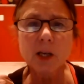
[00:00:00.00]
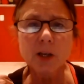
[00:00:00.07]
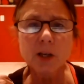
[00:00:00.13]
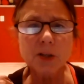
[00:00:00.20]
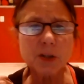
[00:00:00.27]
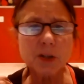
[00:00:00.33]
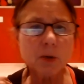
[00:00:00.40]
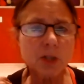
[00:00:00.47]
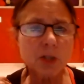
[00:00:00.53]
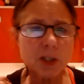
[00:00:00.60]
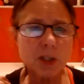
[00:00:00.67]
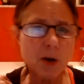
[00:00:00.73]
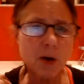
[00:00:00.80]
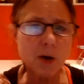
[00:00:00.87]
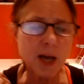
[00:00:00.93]
So
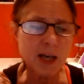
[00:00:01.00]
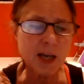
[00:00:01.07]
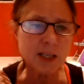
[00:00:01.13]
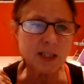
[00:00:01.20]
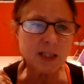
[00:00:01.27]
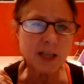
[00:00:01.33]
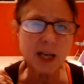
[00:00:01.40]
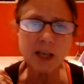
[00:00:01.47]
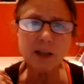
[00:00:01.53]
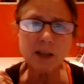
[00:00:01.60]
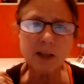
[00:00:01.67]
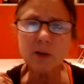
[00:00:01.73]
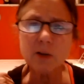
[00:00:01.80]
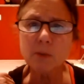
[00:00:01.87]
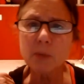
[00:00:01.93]
just go ahead and take
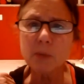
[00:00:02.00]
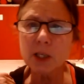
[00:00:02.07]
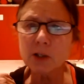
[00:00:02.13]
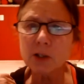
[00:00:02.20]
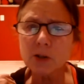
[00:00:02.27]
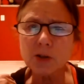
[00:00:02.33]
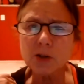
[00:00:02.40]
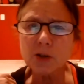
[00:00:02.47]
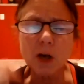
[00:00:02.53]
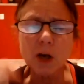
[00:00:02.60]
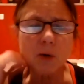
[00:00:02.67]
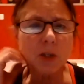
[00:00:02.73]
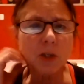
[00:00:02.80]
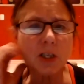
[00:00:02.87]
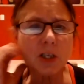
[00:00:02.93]
another minute or
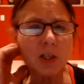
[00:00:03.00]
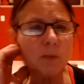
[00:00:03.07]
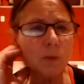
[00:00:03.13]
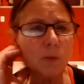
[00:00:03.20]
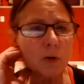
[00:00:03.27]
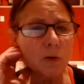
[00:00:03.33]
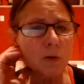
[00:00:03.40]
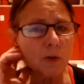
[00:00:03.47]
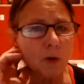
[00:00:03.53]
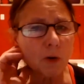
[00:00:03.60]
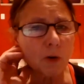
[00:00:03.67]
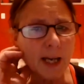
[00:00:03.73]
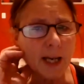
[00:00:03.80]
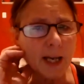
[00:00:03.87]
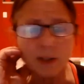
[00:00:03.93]
so to just move
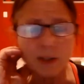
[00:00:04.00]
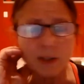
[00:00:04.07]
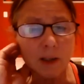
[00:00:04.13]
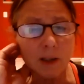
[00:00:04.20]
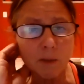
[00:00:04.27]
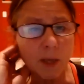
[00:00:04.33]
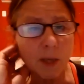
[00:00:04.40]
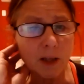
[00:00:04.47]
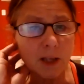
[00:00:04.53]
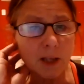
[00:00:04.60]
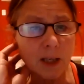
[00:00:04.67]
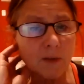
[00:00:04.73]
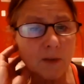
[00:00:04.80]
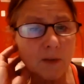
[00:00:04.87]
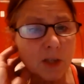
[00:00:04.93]
around. And you might
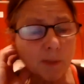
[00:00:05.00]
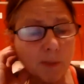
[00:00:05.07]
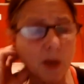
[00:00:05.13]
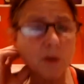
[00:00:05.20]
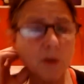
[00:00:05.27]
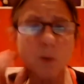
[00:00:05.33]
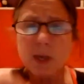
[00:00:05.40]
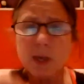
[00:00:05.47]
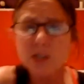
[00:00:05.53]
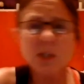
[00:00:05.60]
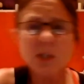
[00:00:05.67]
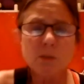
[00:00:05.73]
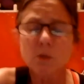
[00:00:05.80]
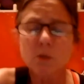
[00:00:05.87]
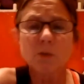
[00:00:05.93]
think of some other ways
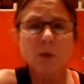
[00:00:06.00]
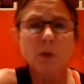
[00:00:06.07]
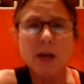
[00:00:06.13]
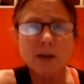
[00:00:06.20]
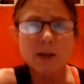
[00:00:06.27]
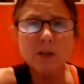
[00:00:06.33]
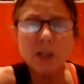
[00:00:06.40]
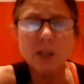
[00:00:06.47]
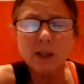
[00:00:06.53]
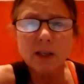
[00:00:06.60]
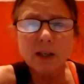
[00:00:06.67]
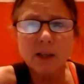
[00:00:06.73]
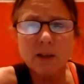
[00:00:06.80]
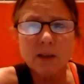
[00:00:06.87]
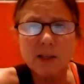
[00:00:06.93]
to move around
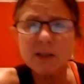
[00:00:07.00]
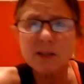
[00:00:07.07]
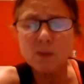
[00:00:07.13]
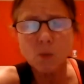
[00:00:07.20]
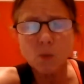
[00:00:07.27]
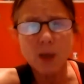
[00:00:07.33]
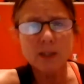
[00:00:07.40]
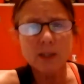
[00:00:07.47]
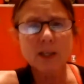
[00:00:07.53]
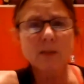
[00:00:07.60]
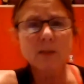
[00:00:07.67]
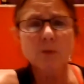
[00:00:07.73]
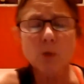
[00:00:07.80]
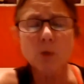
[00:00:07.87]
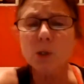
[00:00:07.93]
in this wide-legged
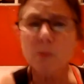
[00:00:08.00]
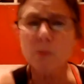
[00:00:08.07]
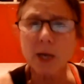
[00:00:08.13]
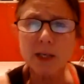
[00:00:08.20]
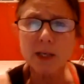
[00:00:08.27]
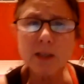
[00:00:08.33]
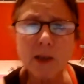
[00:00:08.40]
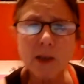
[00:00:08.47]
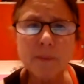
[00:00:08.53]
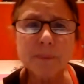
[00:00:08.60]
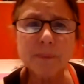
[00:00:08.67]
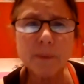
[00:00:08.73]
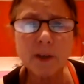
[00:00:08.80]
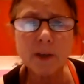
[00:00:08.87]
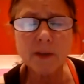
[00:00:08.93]
forward bend
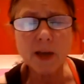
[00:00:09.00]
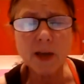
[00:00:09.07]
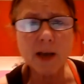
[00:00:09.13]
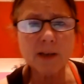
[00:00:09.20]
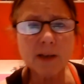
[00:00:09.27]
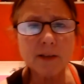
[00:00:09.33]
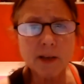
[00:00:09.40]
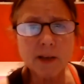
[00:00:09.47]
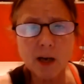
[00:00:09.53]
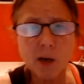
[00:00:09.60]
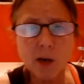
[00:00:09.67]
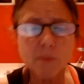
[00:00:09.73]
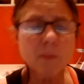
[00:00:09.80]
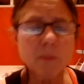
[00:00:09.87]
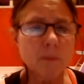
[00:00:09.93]
that
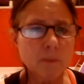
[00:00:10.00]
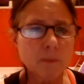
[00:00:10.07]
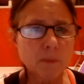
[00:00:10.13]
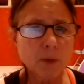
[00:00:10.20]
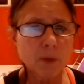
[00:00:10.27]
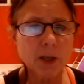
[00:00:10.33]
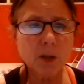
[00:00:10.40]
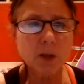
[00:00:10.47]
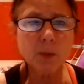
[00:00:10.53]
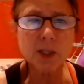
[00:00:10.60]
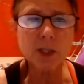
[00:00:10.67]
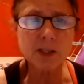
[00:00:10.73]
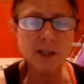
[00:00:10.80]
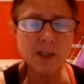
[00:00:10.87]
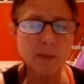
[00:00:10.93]
bring you
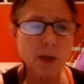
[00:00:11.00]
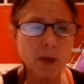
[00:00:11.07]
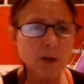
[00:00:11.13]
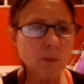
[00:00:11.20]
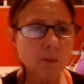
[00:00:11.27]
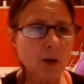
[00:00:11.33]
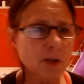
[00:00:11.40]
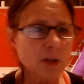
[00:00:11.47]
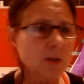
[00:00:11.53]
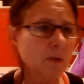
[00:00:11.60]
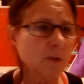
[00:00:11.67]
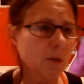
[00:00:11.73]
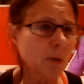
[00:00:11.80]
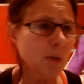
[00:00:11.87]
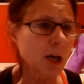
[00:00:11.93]
into some other parts of
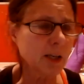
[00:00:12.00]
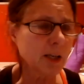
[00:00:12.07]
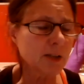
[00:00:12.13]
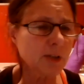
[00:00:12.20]
your body.